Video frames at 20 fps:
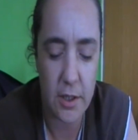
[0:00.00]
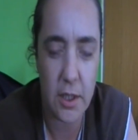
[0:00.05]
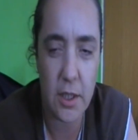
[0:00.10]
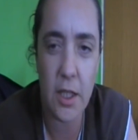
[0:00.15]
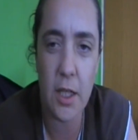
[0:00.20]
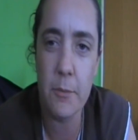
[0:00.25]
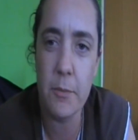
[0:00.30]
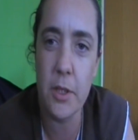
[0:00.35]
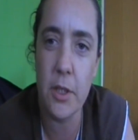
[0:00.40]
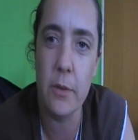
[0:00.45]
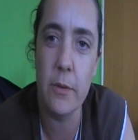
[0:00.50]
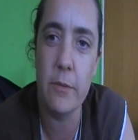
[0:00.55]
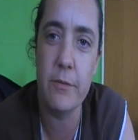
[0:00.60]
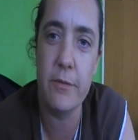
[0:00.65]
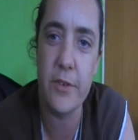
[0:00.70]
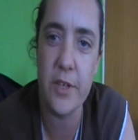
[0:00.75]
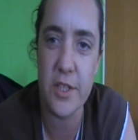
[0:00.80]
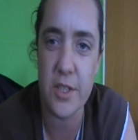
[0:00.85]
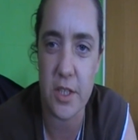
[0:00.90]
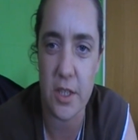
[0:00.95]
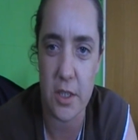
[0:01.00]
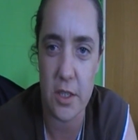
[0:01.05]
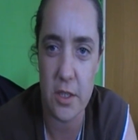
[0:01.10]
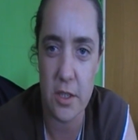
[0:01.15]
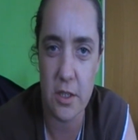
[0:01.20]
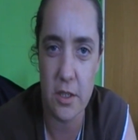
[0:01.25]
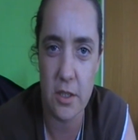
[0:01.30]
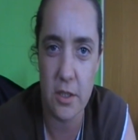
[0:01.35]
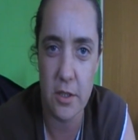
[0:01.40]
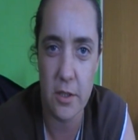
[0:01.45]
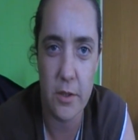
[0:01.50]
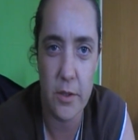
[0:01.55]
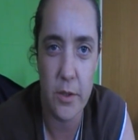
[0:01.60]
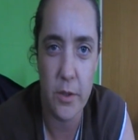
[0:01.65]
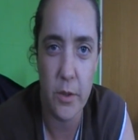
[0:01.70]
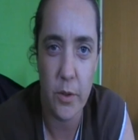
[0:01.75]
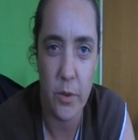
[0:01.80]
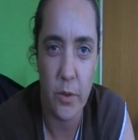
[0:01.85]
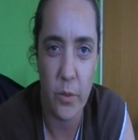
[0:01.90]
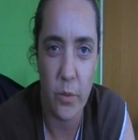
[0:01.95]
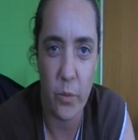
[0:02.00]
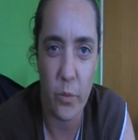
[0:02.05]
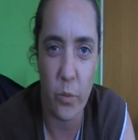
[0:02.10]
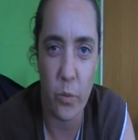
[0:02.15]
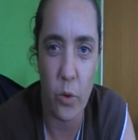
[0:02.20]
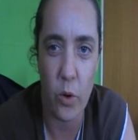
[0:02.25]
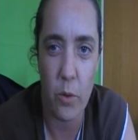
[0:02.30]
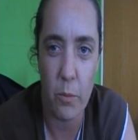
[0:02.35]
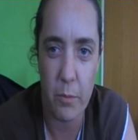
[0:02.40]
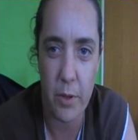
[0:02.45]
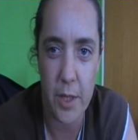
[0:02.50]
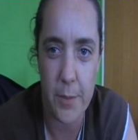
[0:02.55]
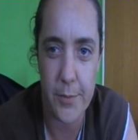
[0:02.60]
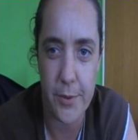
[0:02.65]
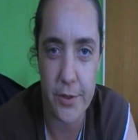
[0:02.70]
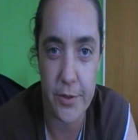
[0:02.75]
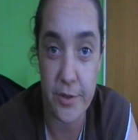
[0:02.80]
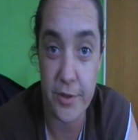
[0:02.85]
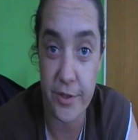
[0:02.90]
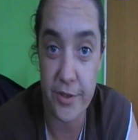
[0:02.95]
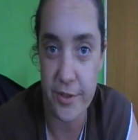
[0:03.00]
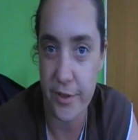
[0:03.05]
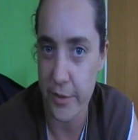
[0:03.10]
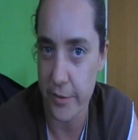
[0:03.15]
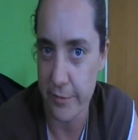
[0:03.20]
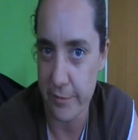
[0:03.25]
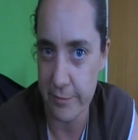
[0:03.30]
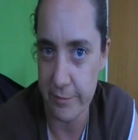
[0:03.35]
then let me envisage what people are going to do.